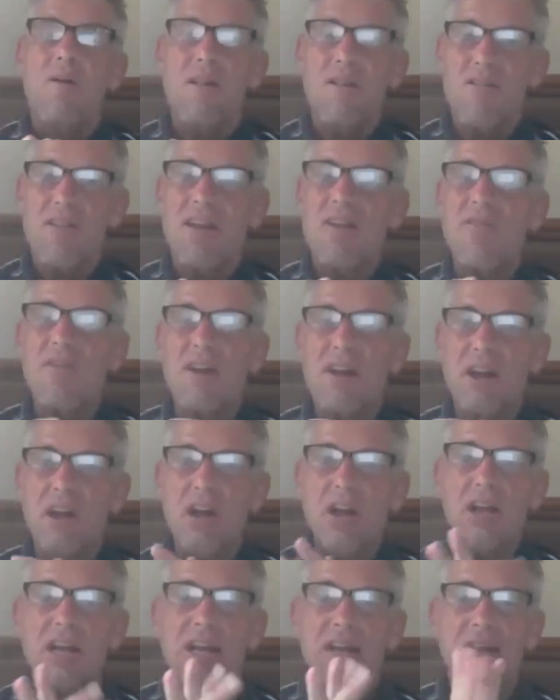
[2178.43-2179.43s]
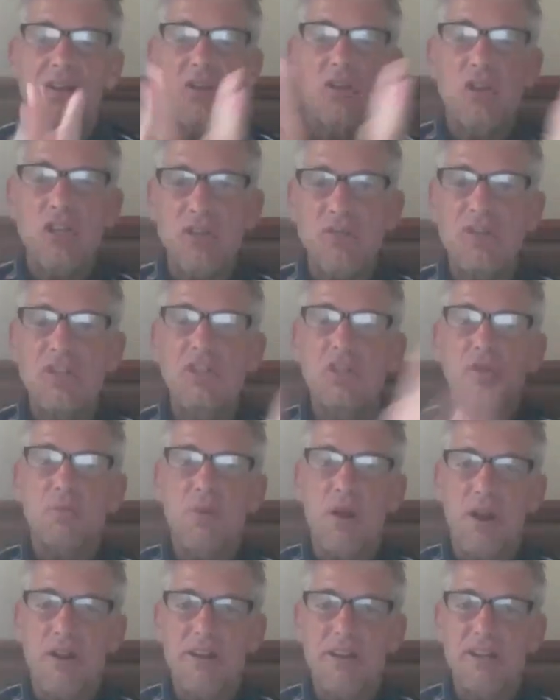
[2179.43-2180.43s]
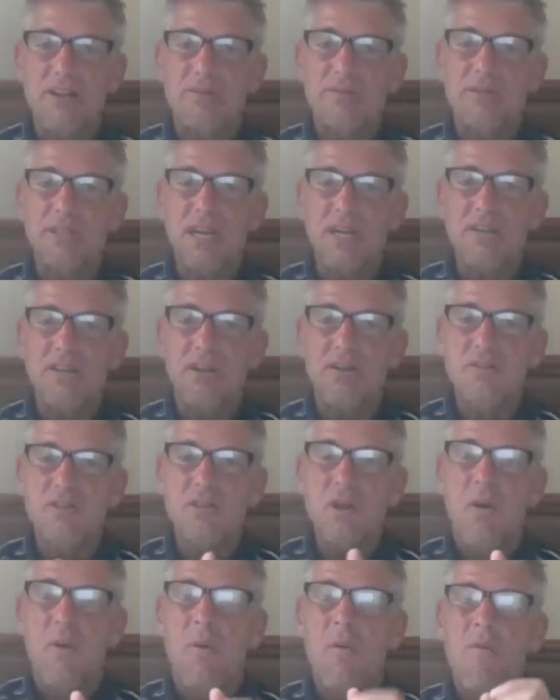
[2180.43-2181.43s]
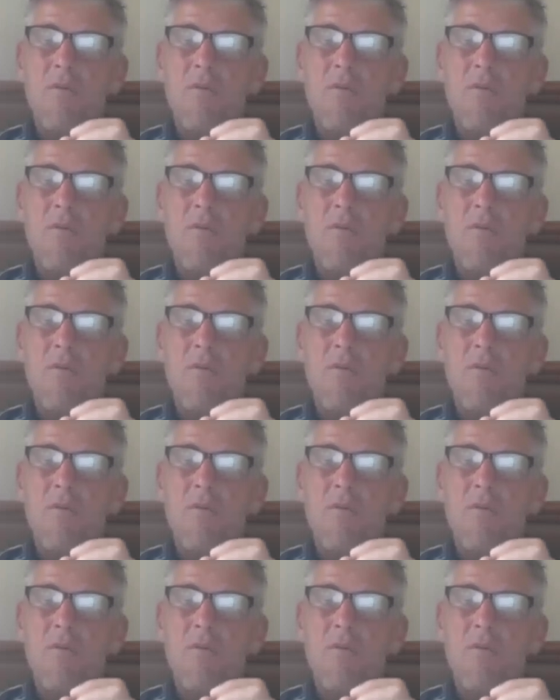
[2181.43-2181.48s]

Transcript: not very good at achieving your marketing objectives.